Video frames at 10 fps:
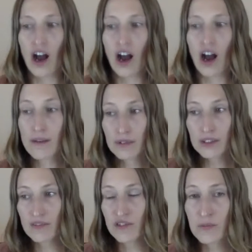I
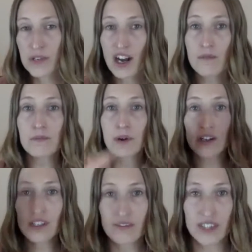believe you become a
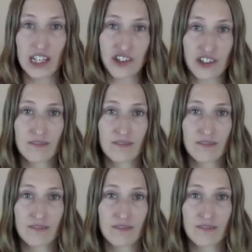part of nature.